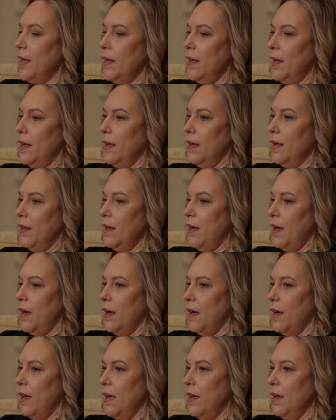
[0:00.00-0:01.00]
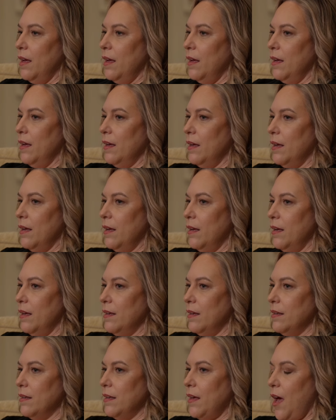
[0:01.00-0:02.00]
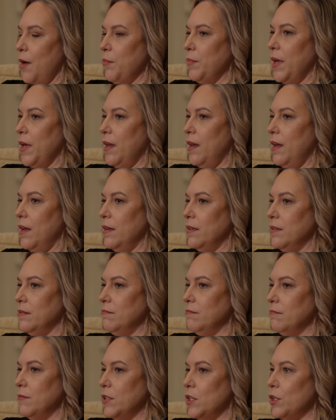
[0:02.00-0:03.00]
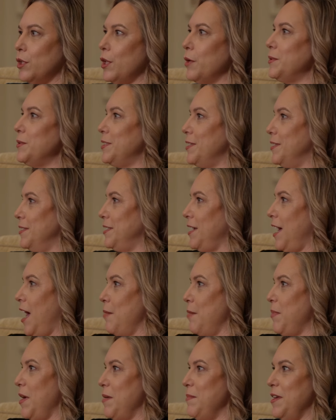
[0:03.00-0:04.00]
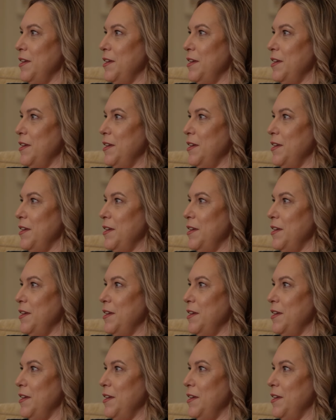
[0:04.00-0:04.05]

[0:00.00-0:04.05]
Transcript: And I kept getting close to the top. I